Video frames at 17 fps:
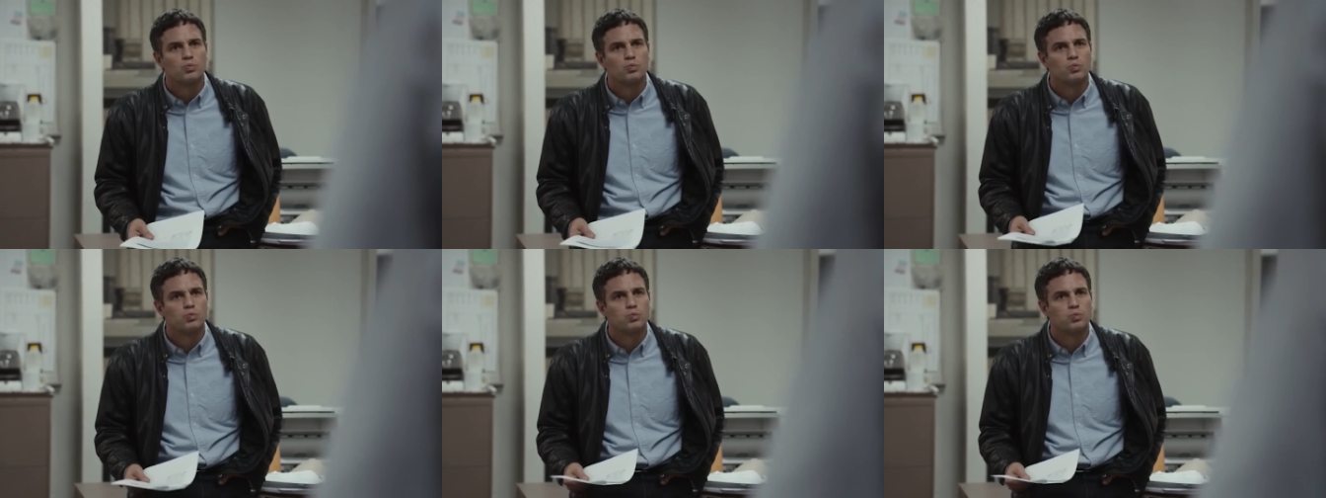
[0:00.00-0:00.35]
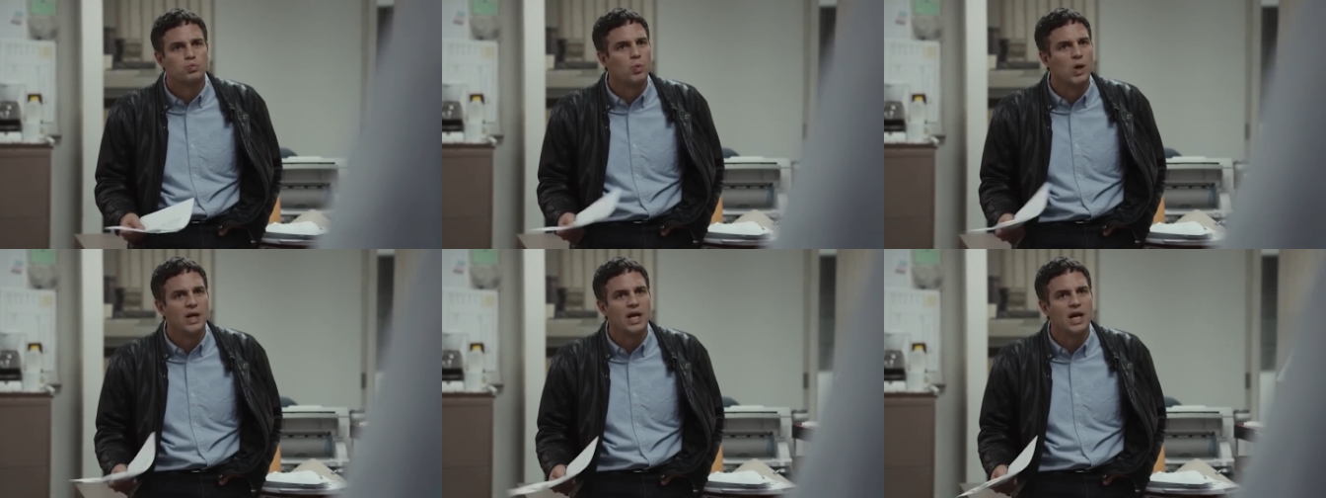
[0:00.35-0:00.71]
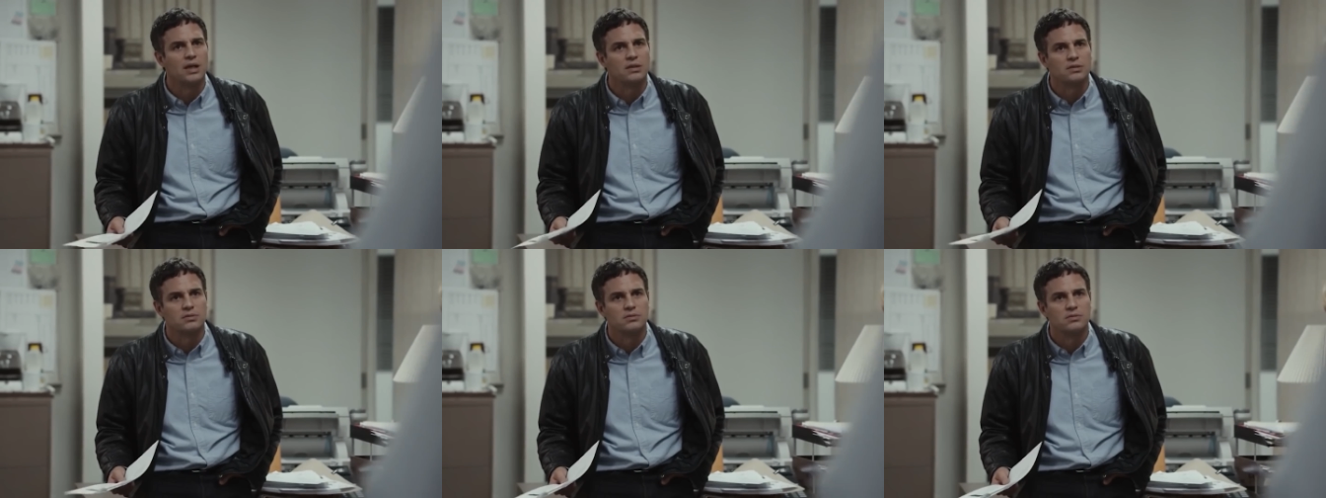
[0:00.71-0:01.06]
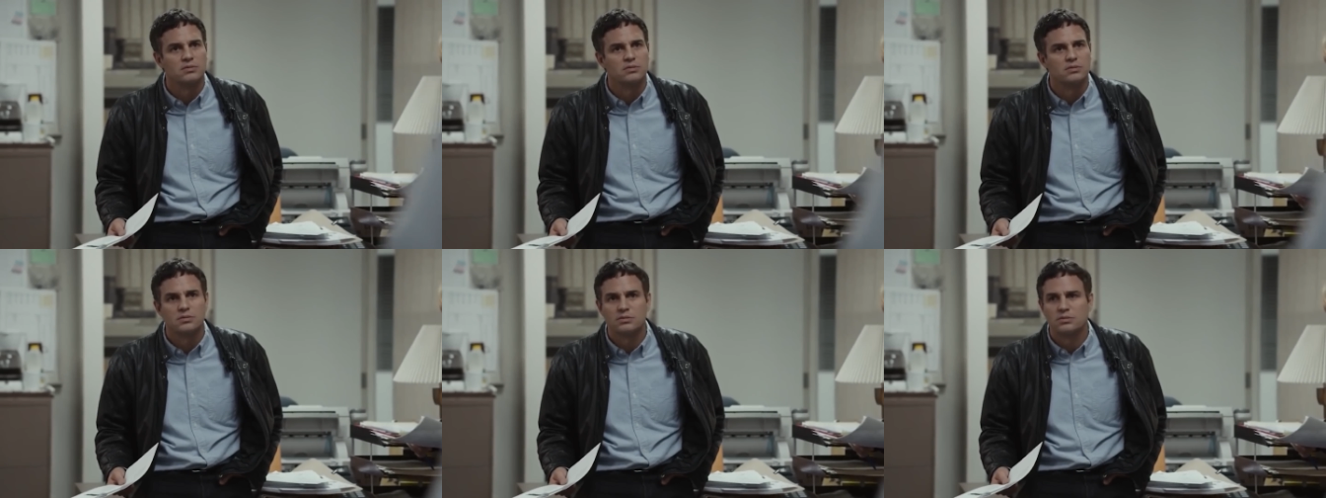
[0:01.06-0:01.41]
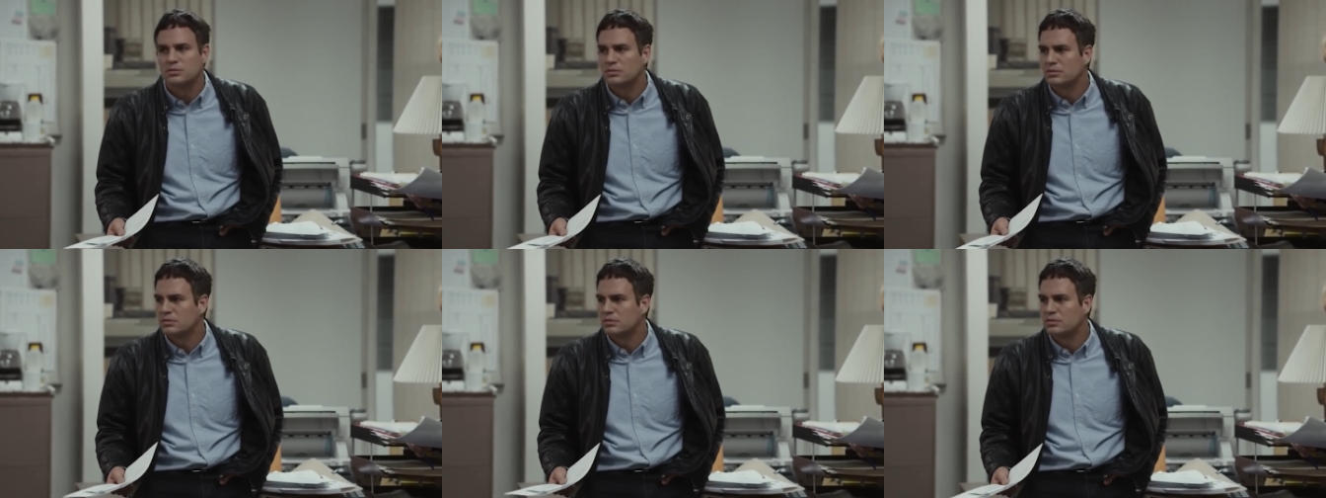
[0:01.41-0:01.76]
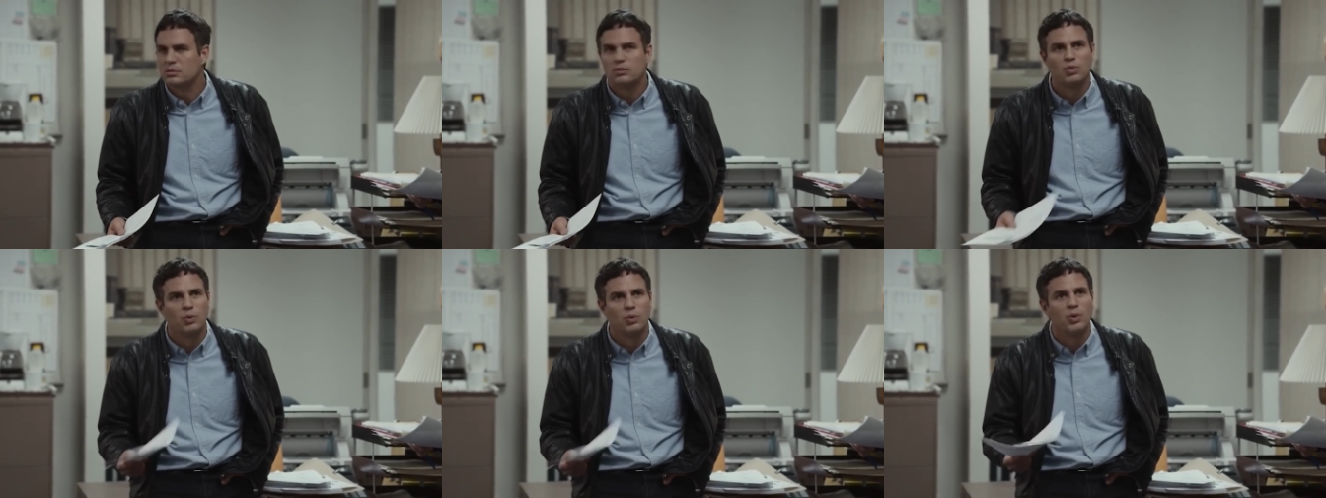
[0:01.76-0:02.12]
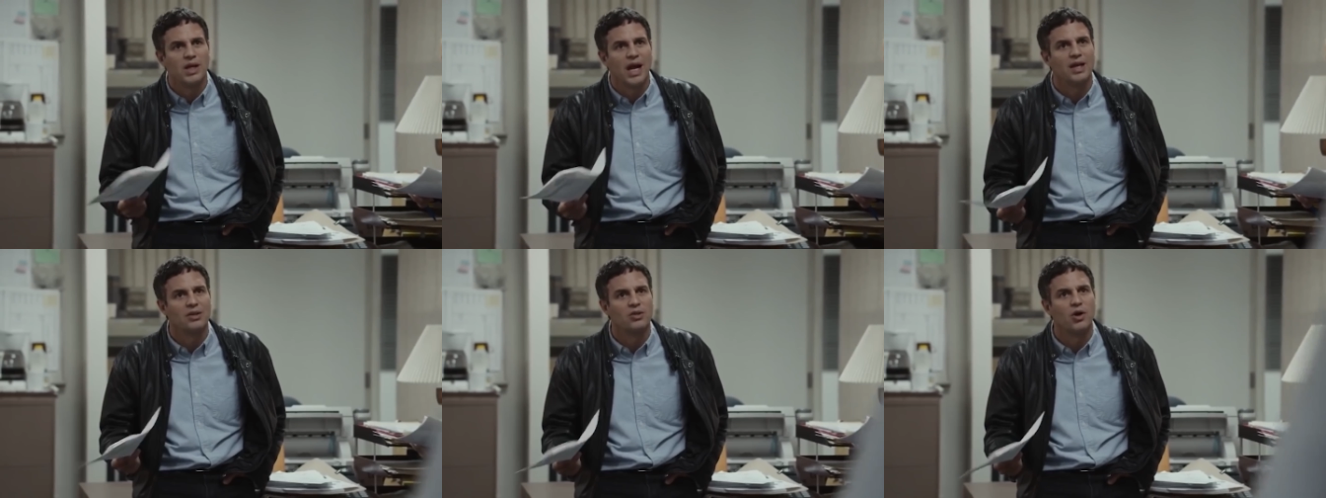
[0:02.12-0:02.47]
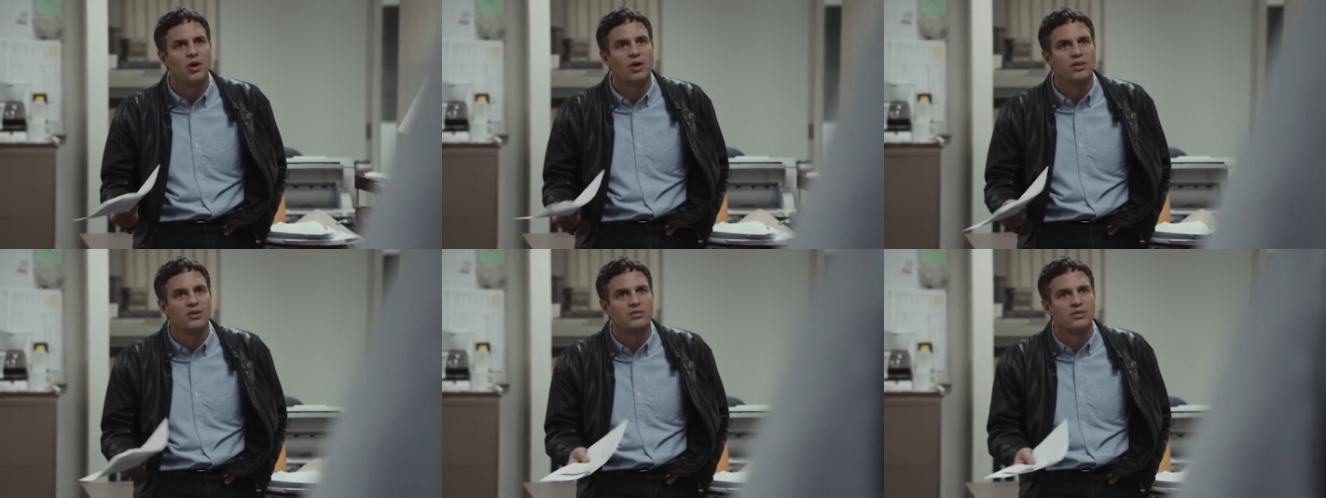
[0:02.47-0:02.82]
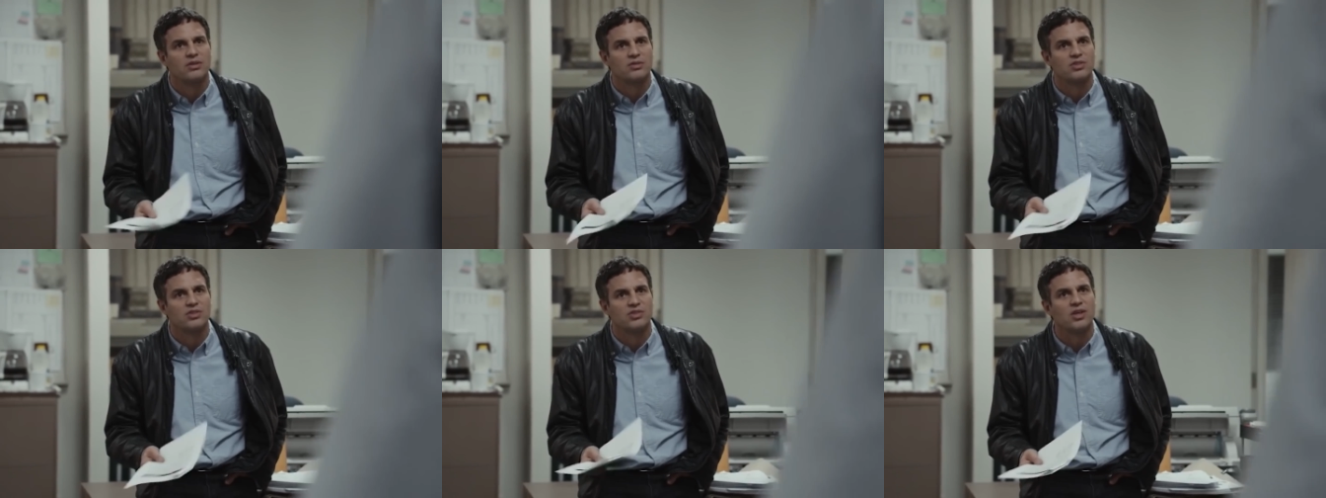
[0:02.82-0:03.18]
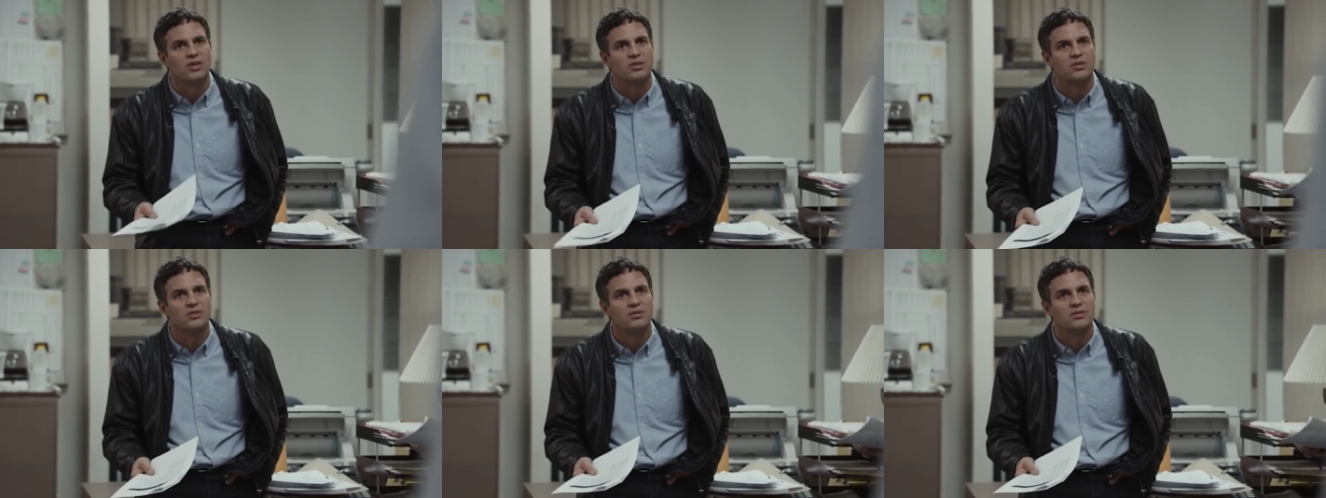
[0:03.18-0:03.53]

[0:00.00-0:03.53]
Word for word: leading to the journalist's suspicion that the killer is needing